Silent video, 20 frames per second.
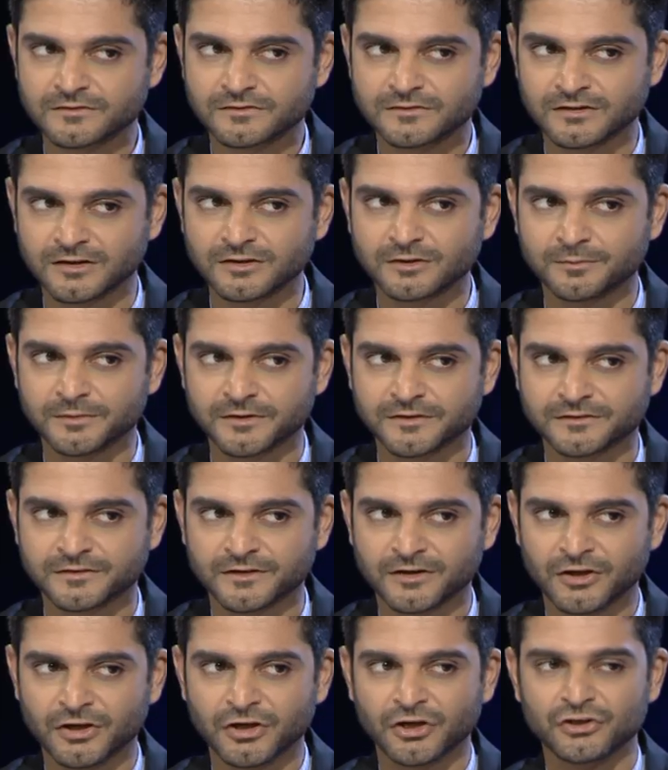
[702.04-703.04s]
A little bit.
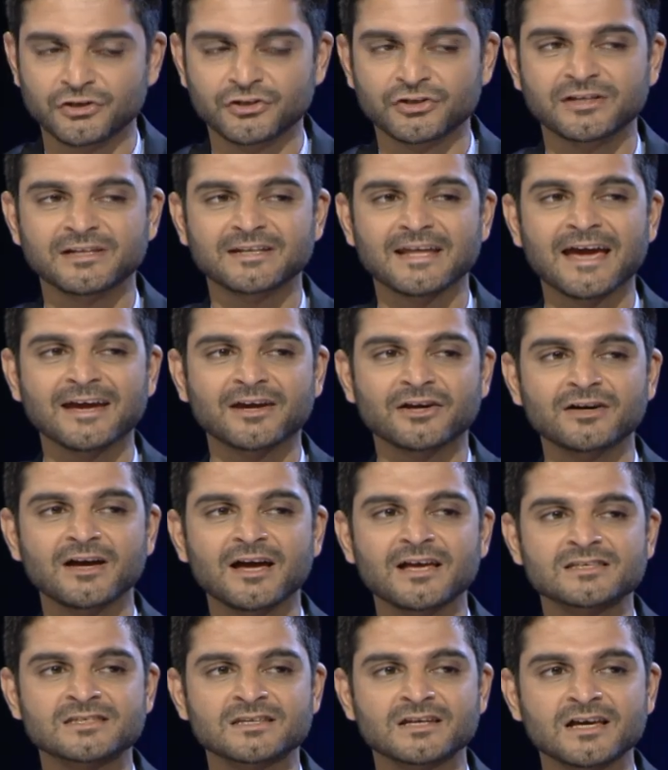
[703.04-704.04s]
You need anger
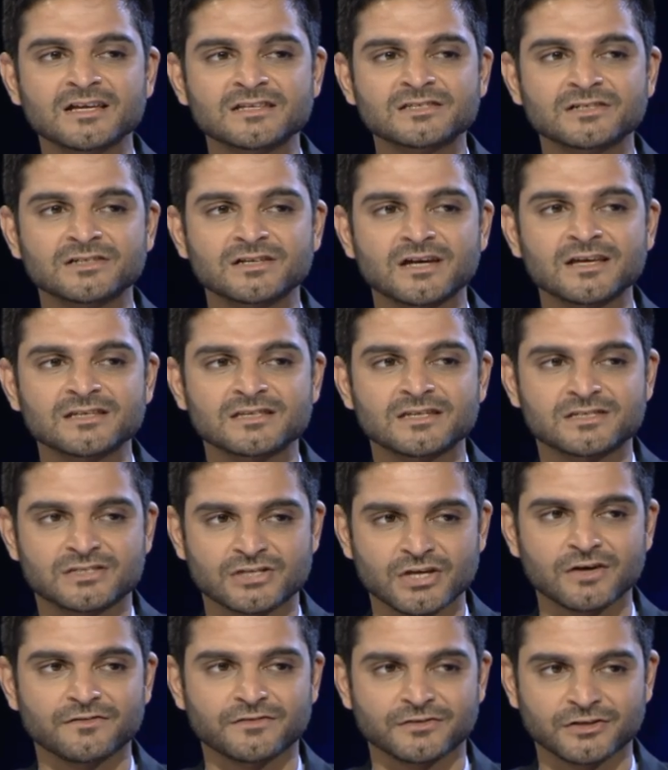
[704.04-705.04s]
as a
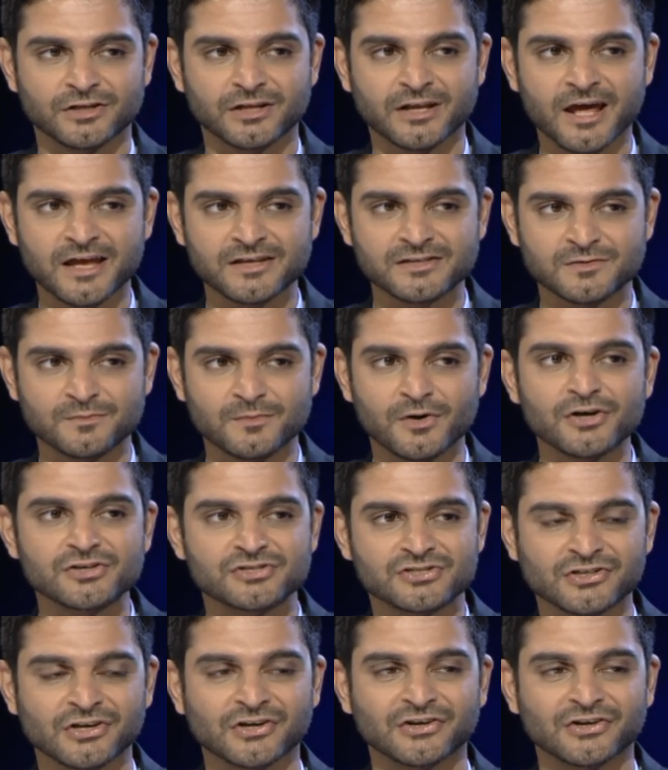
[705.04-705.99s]
servant, not as a master.